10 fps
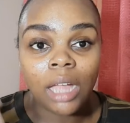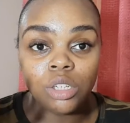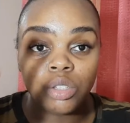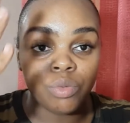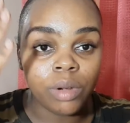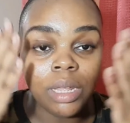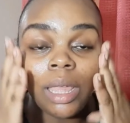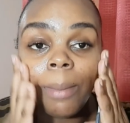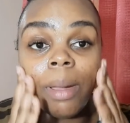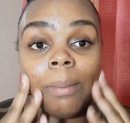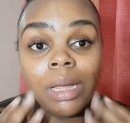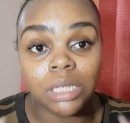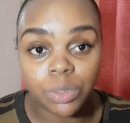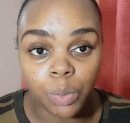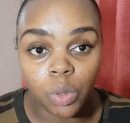and just really get back my
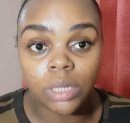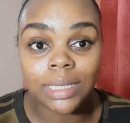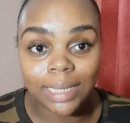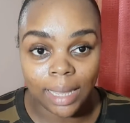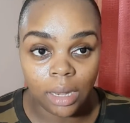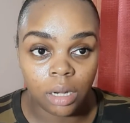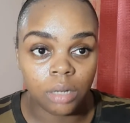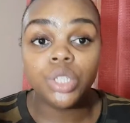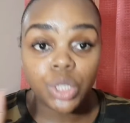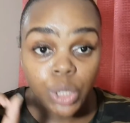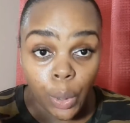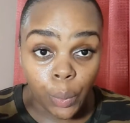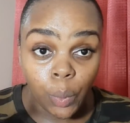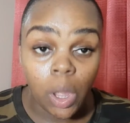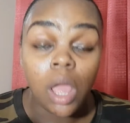smooth skin.
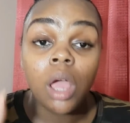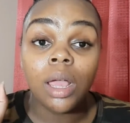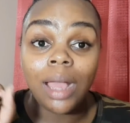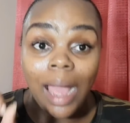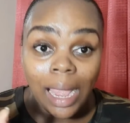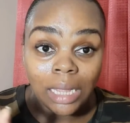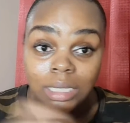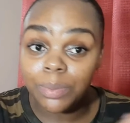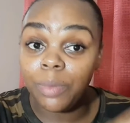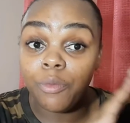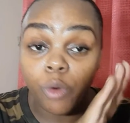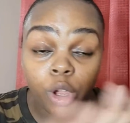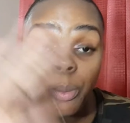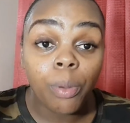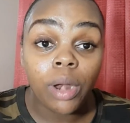So guys before
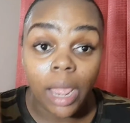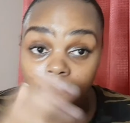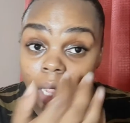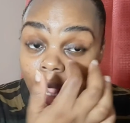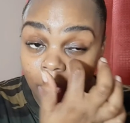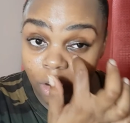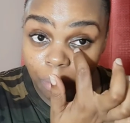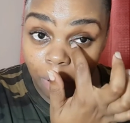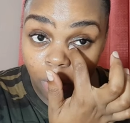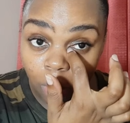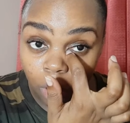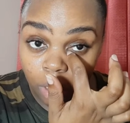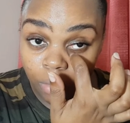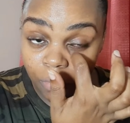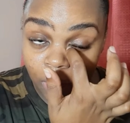you put any kind of product on
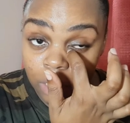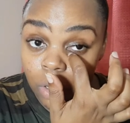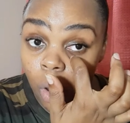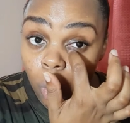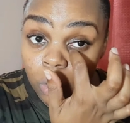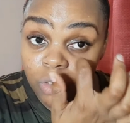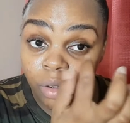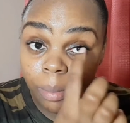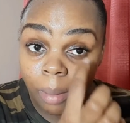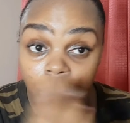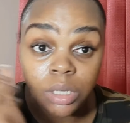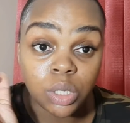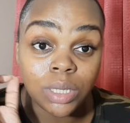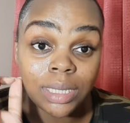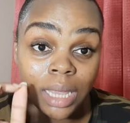your face always remember to
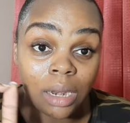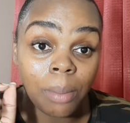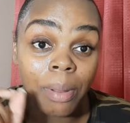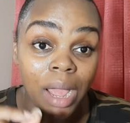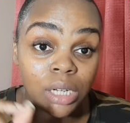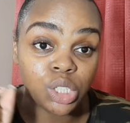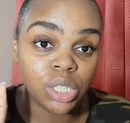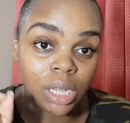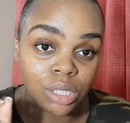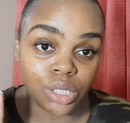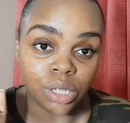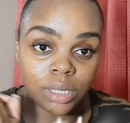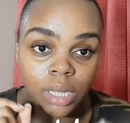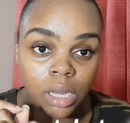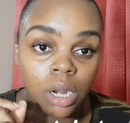skin a patch test your
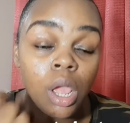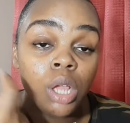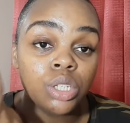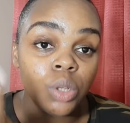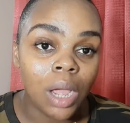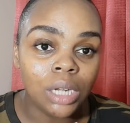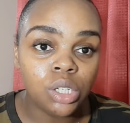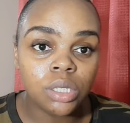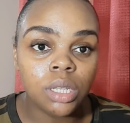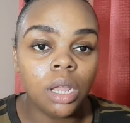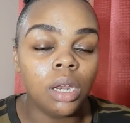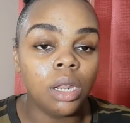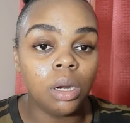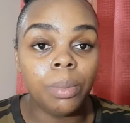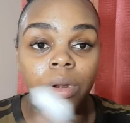skin so i just took a
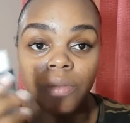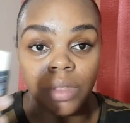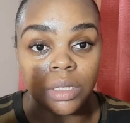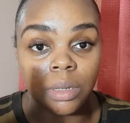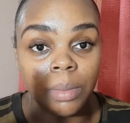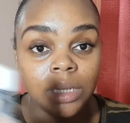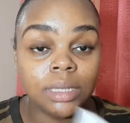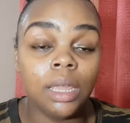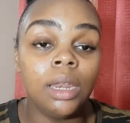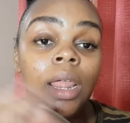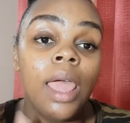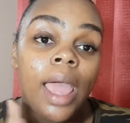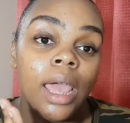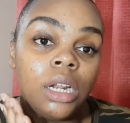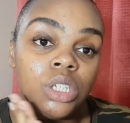little bit of this on my skin
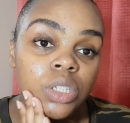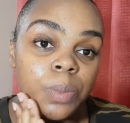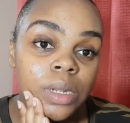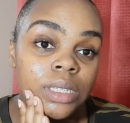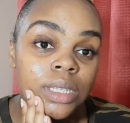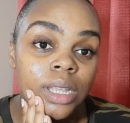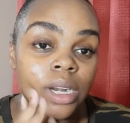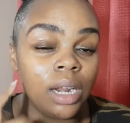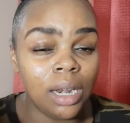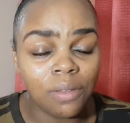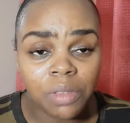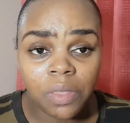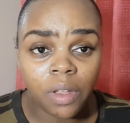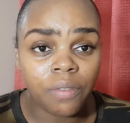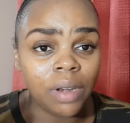and i just placed it there and i left
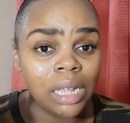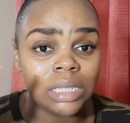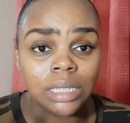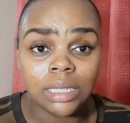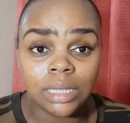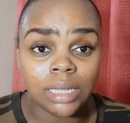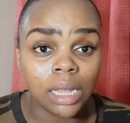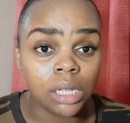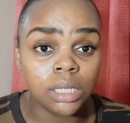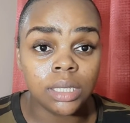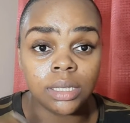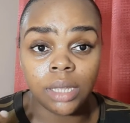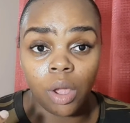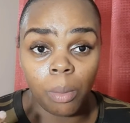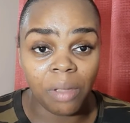it there for like 60 seconds to
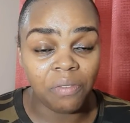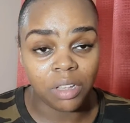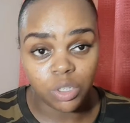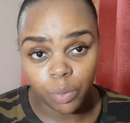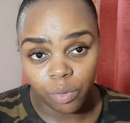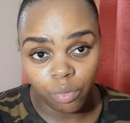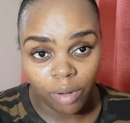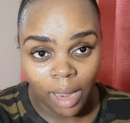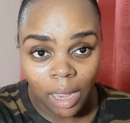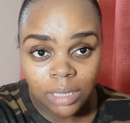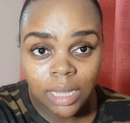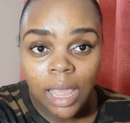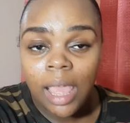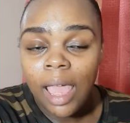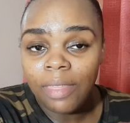see how my face would react
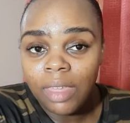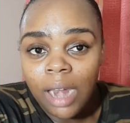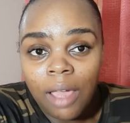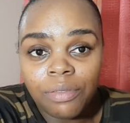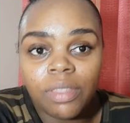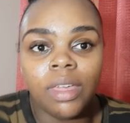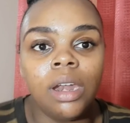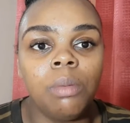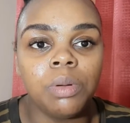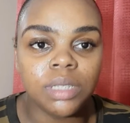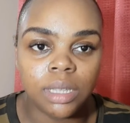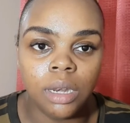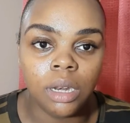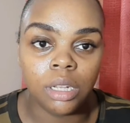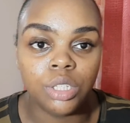and then after that i
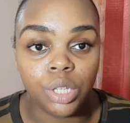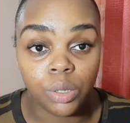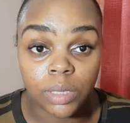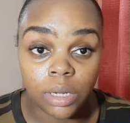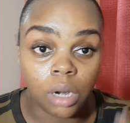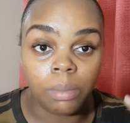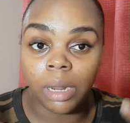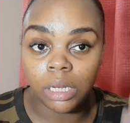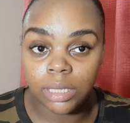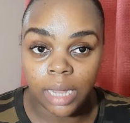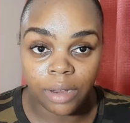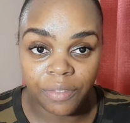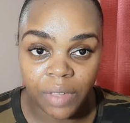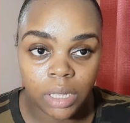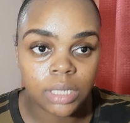proceeded it to use it on my entire
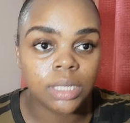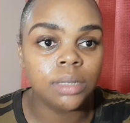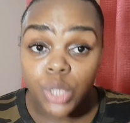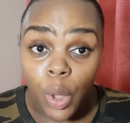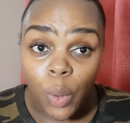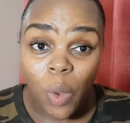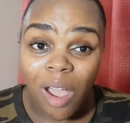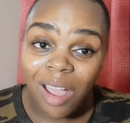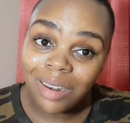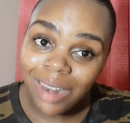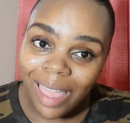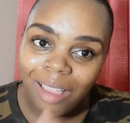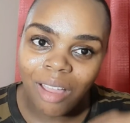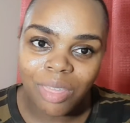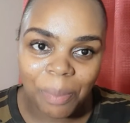face so
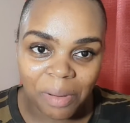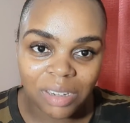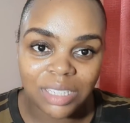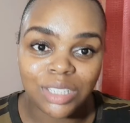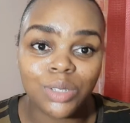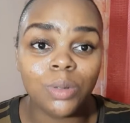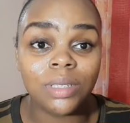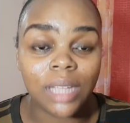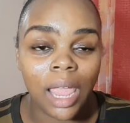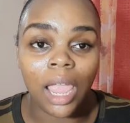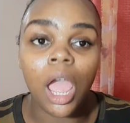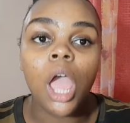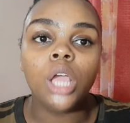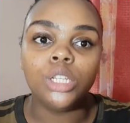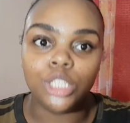unlike other persons who say
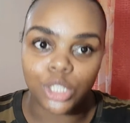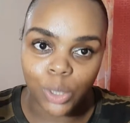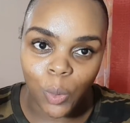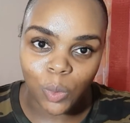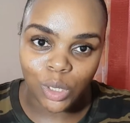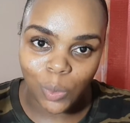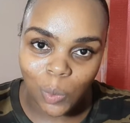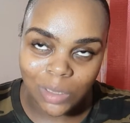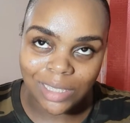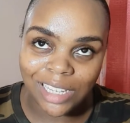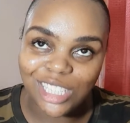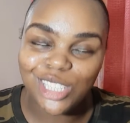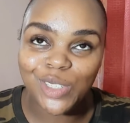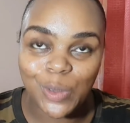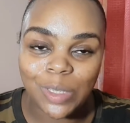don't use this
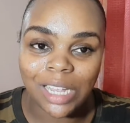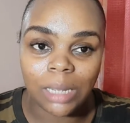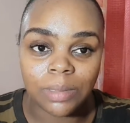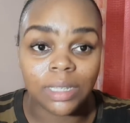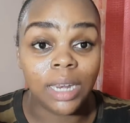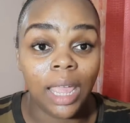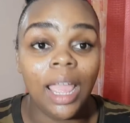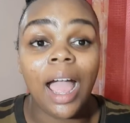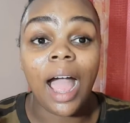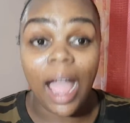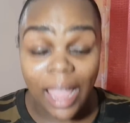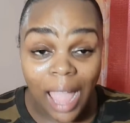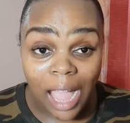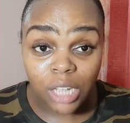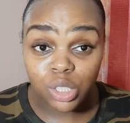two times a day. I
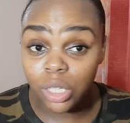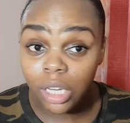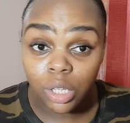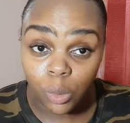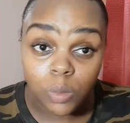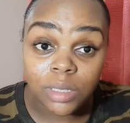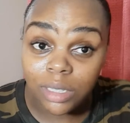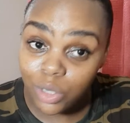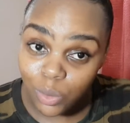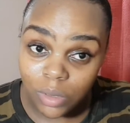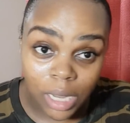actually used it two